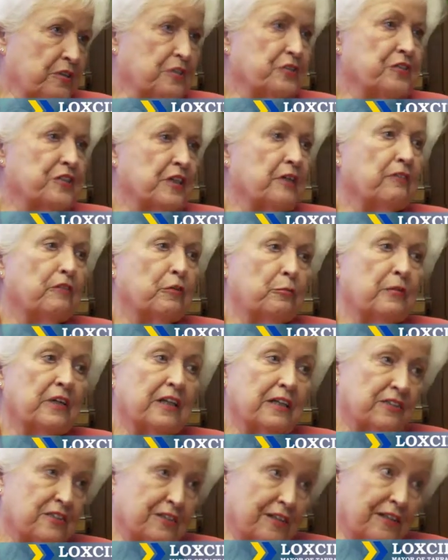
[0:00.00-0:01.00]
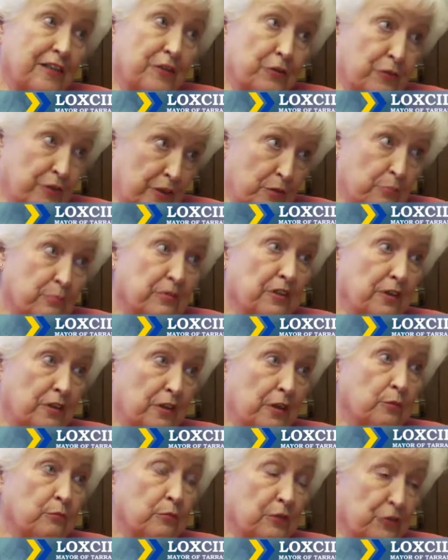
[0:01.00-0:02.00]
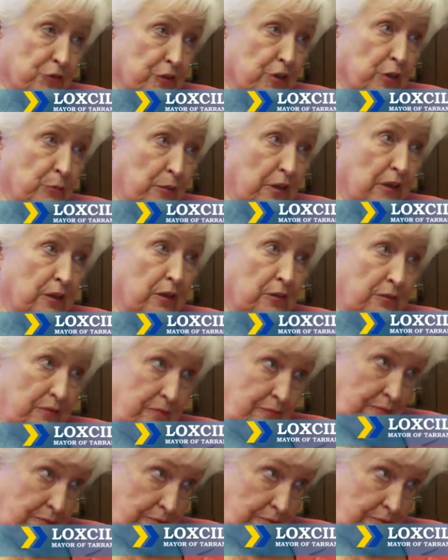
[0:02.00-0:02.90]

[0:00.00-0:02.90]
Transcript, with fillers: and seven minutes later, there'd be another bus come along.